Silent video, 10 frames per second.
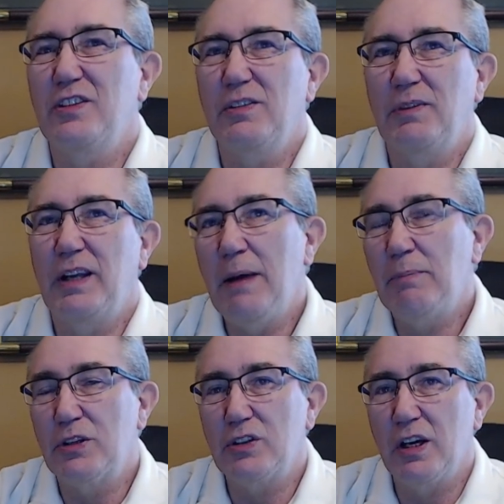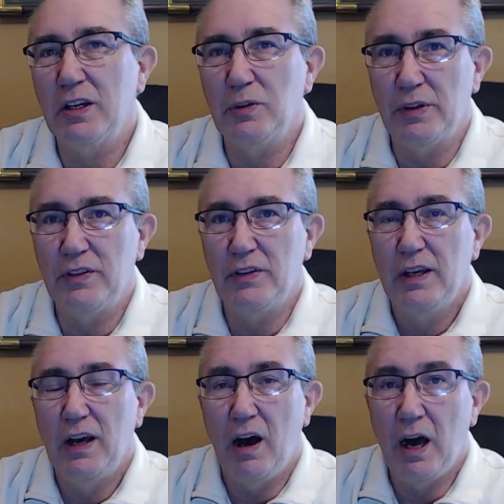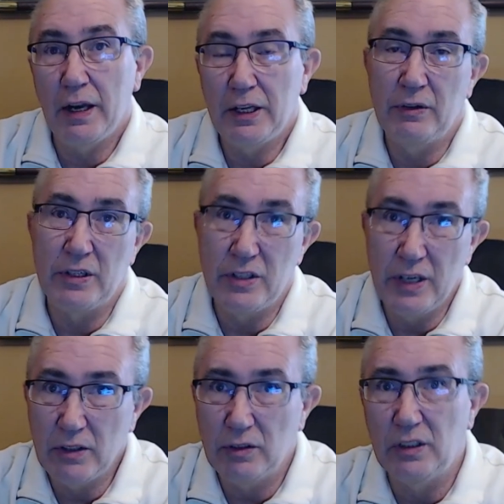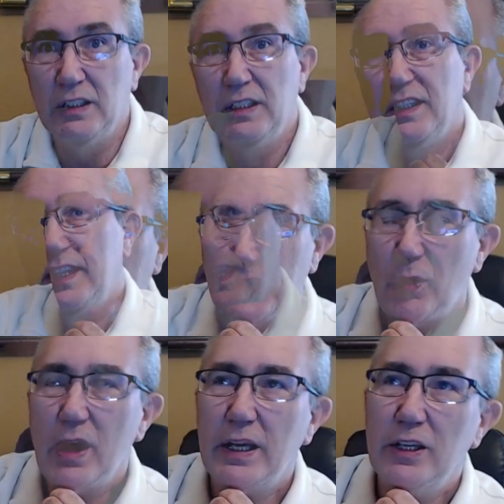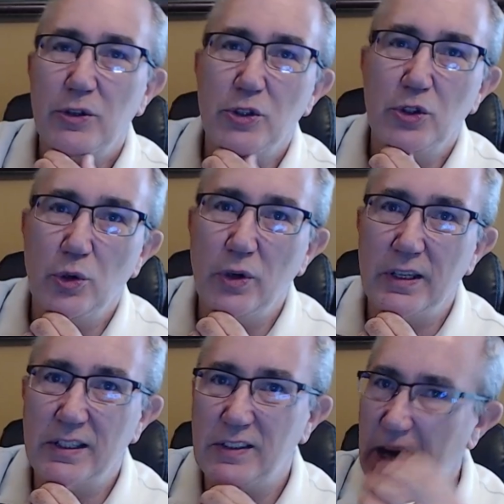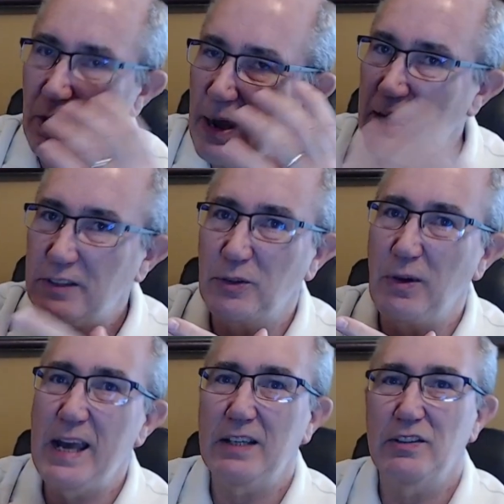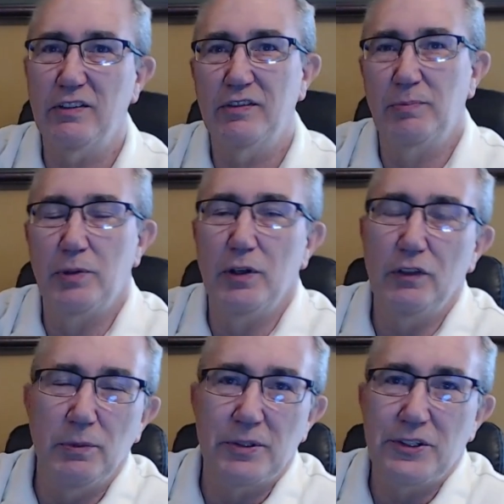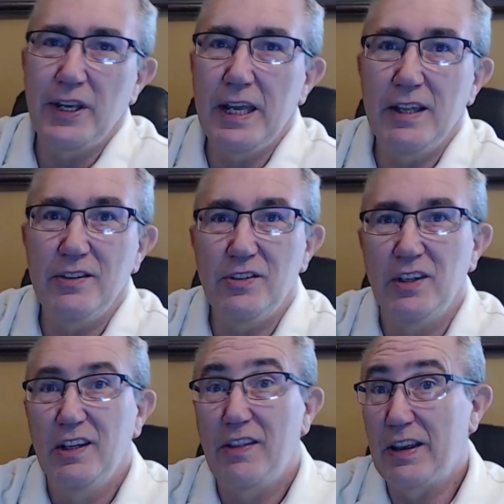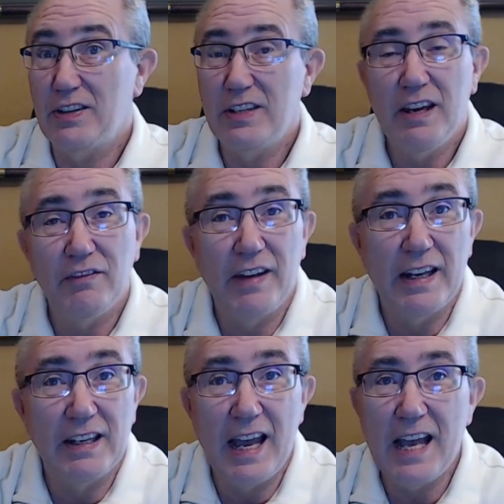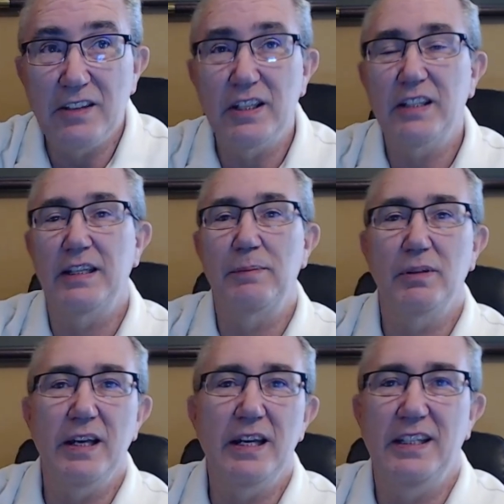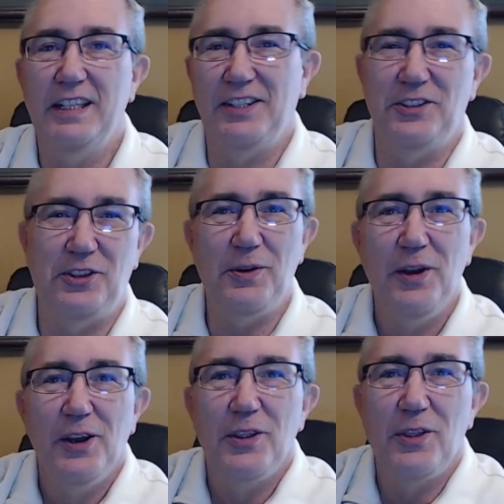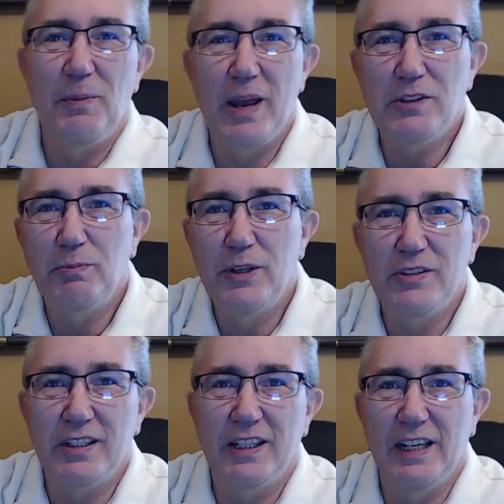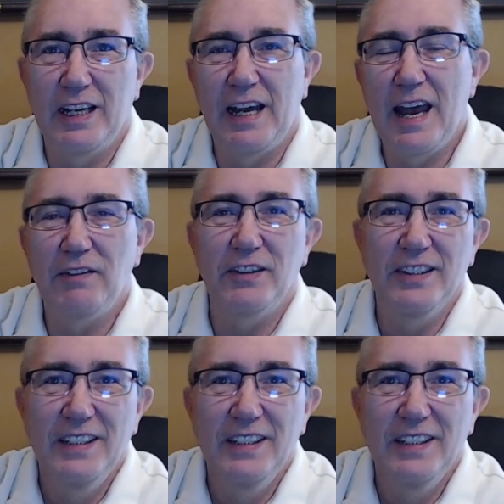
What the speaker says: got me started with audio in general. You walk into a store that's got racks and racks of beautiful machines. They sound fantastic. They play the best music ever,